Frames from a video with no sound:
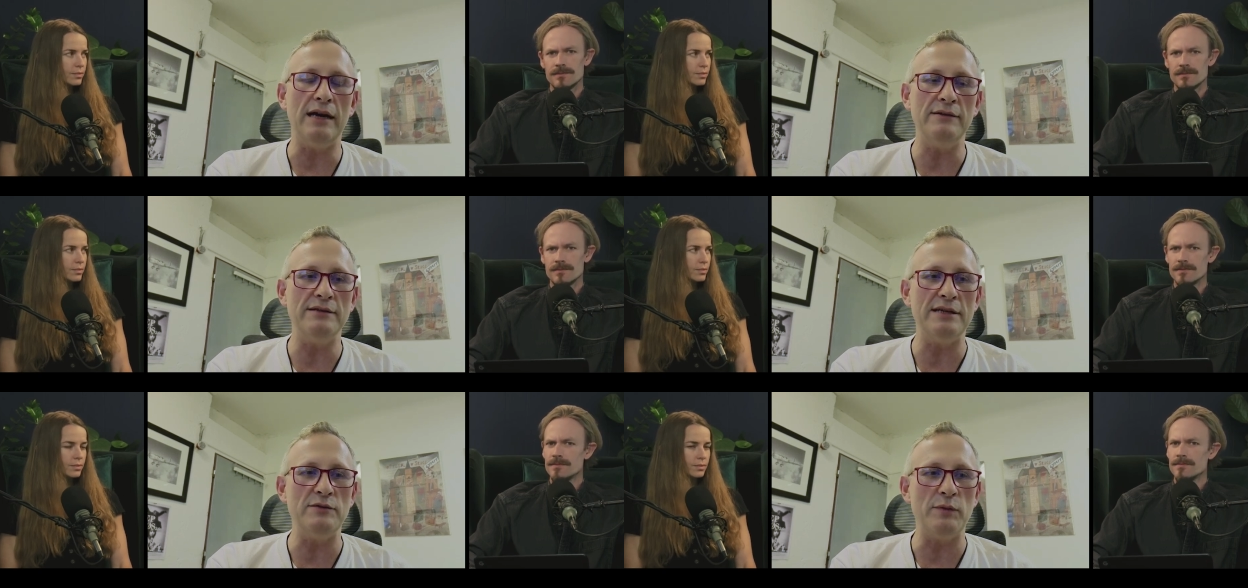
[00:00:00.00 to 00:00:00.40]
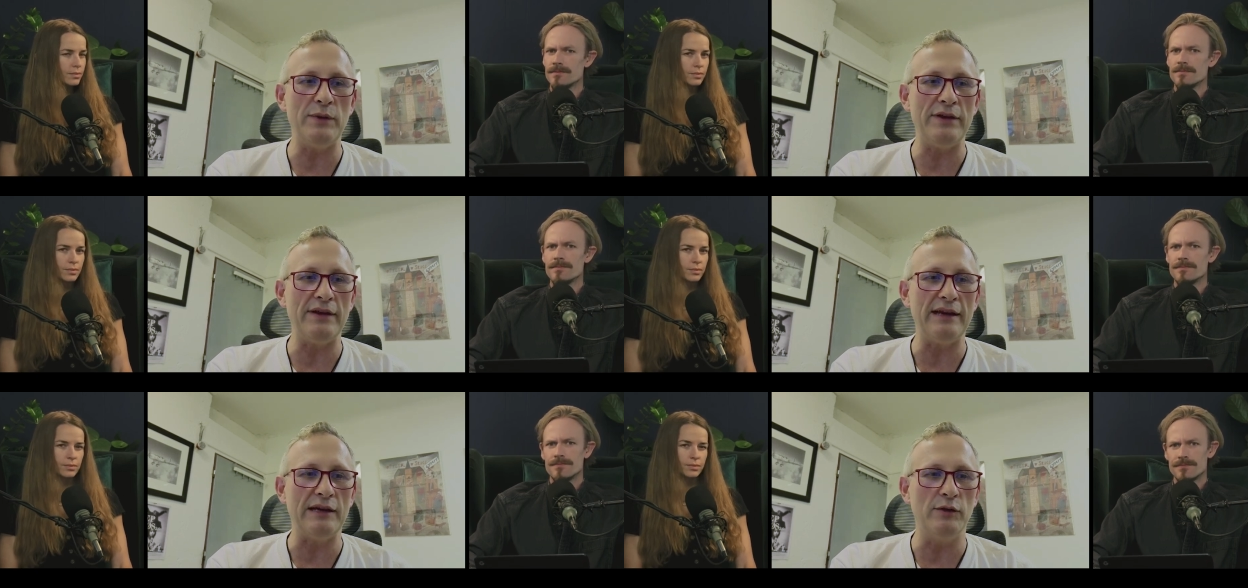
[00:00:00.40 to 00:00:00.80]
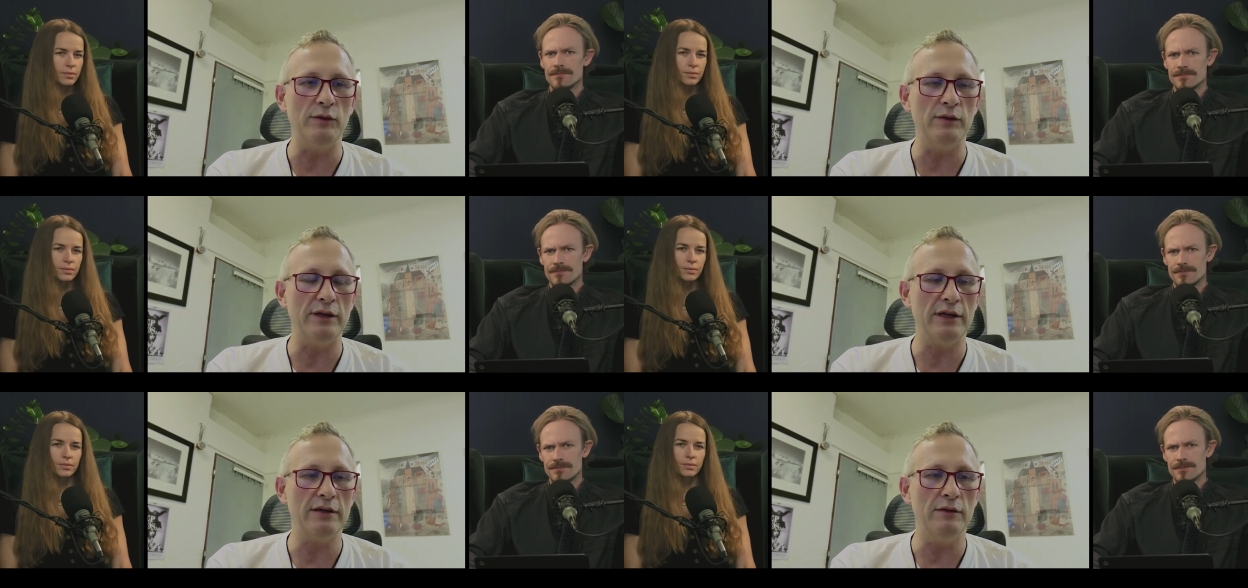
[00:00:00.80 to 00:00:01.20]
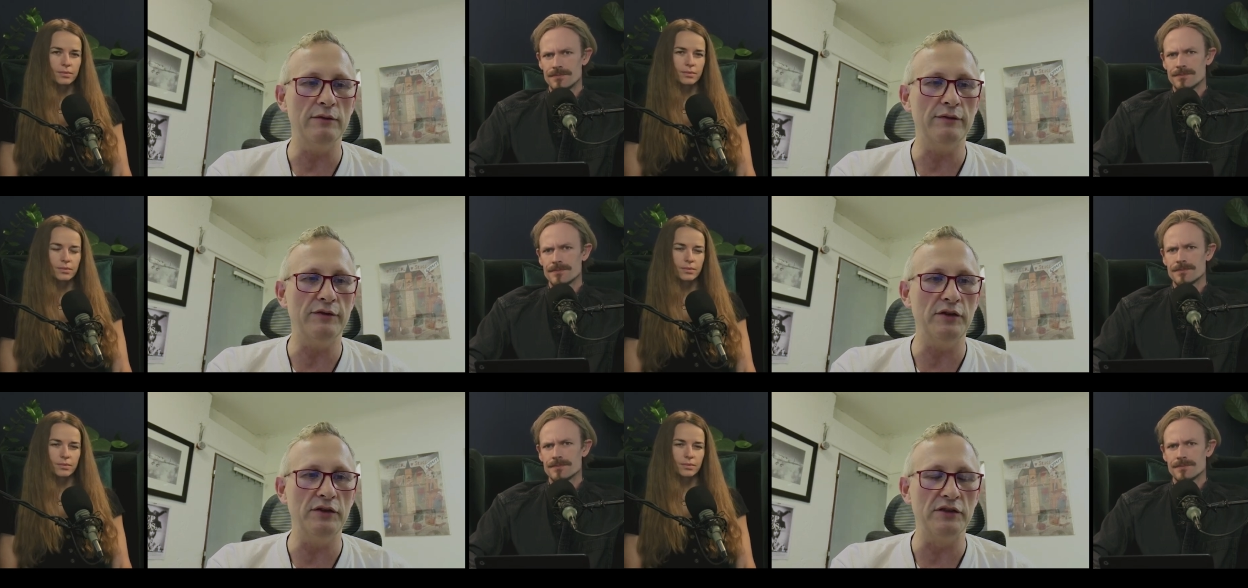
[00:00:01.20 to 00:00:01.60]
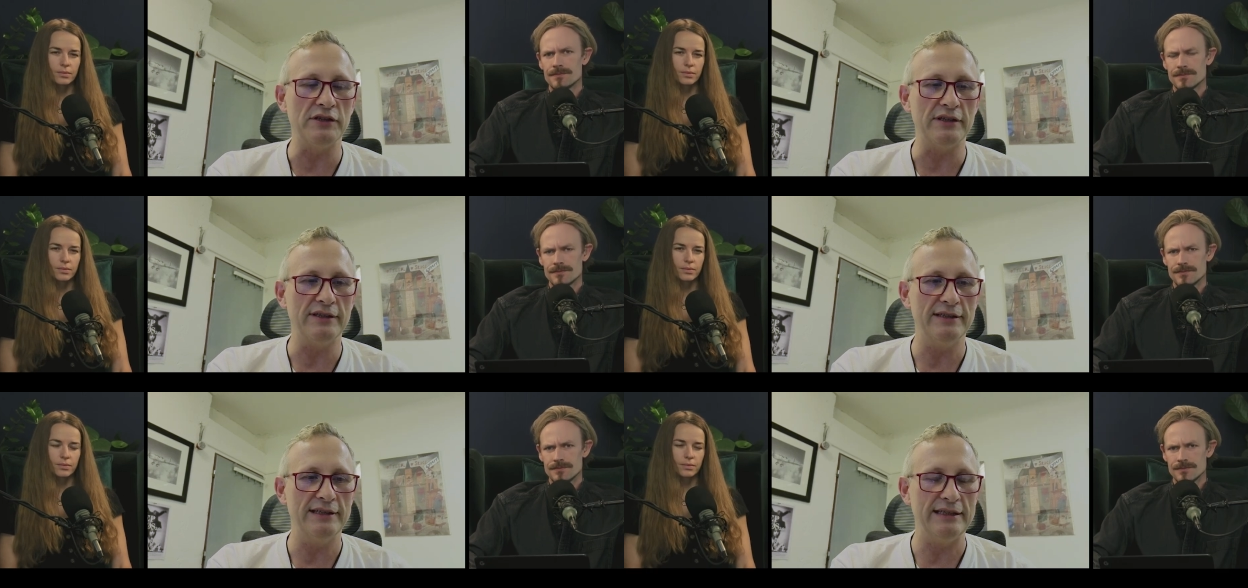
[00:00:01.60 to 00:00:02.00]
Speaker 1: don't know whether they called it cold
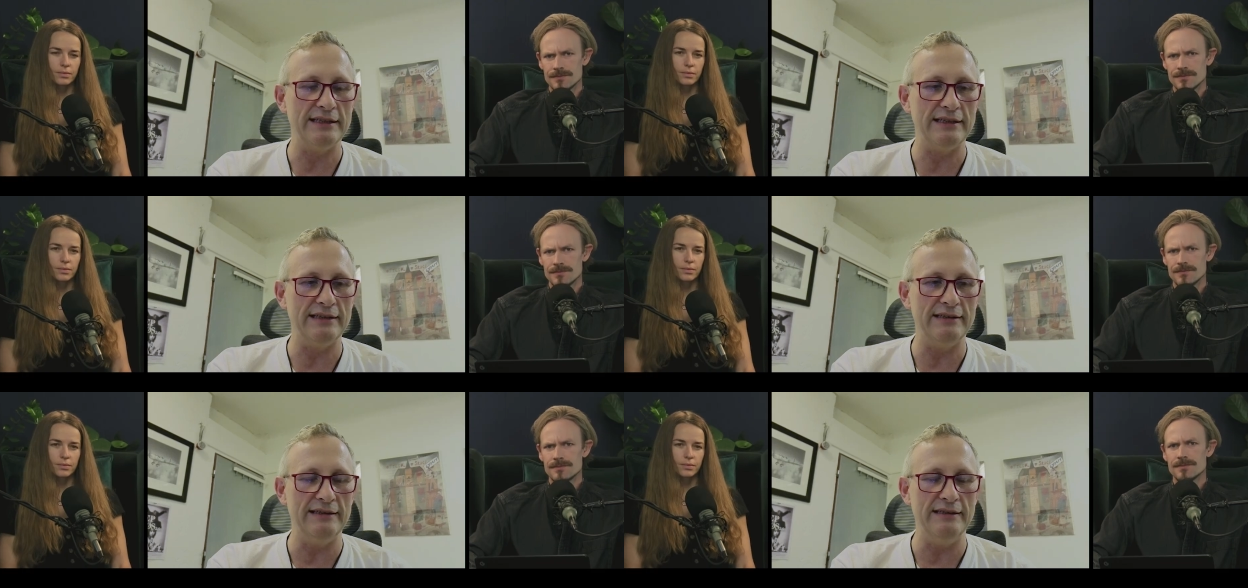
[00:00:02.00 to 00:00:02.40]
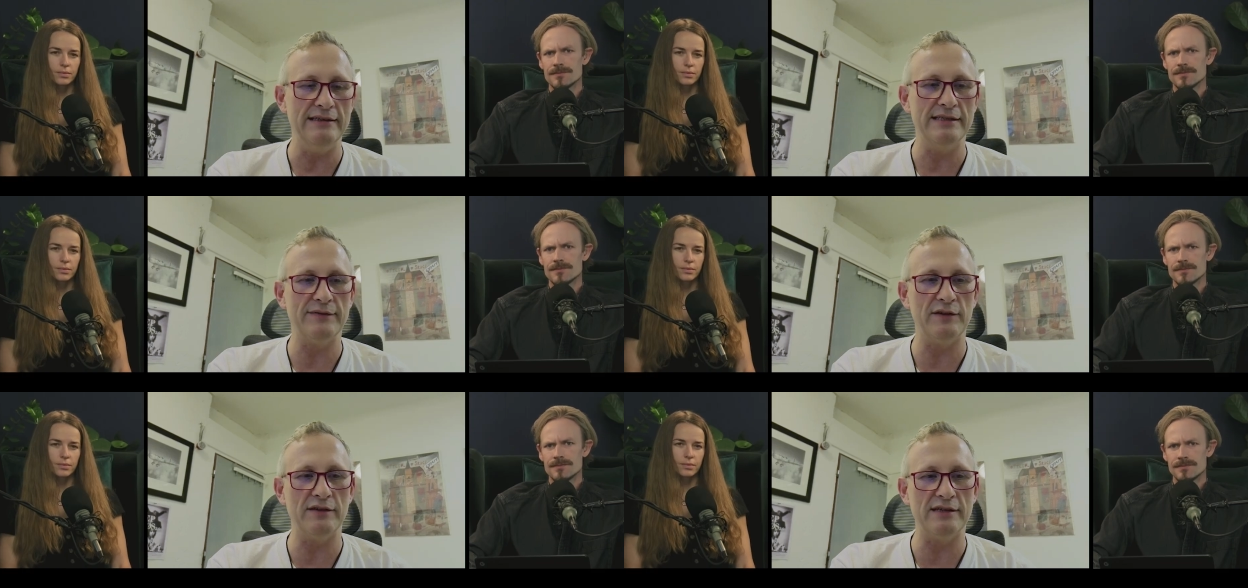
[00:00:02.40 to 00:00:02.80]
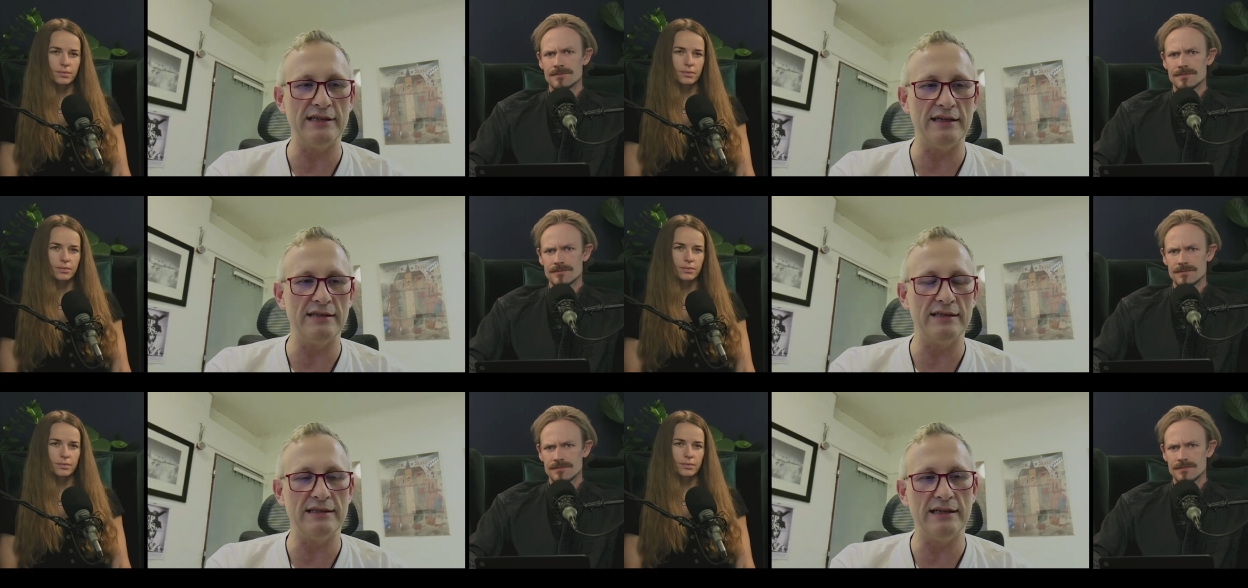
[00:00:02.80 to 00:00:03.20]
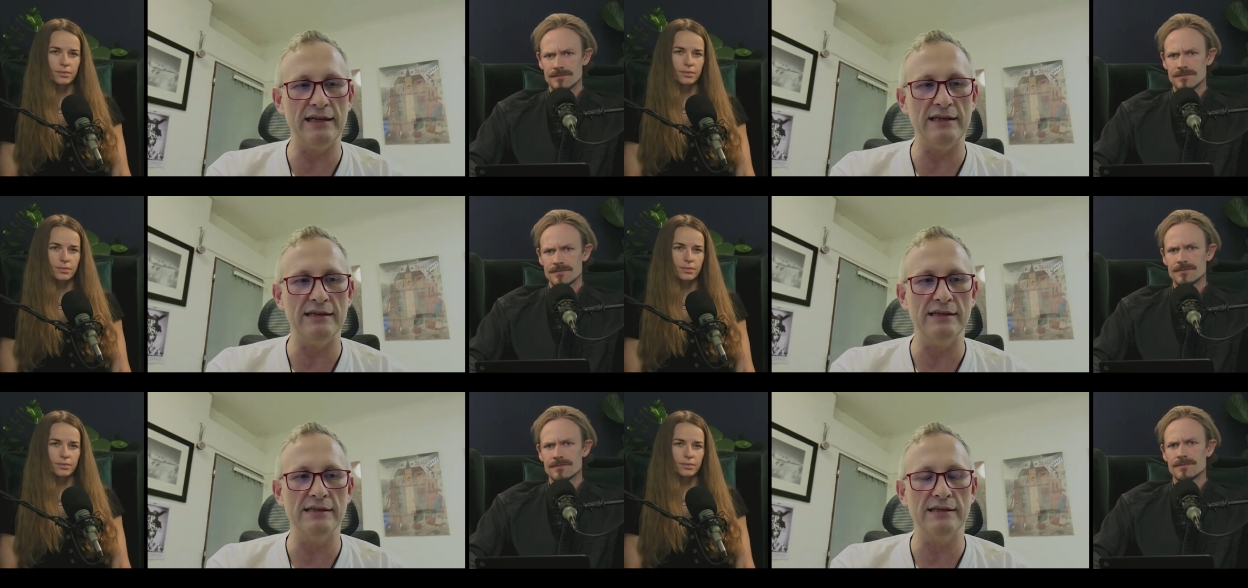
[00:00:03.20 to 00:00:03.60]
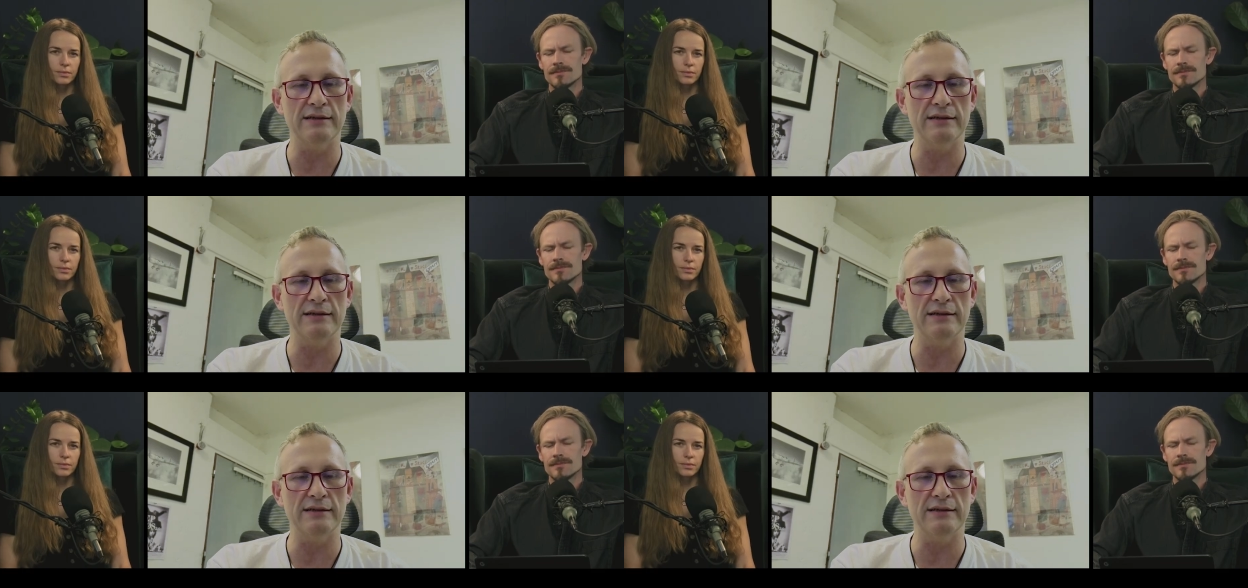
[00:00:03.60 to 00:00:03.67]
fusion. As far as I understand it,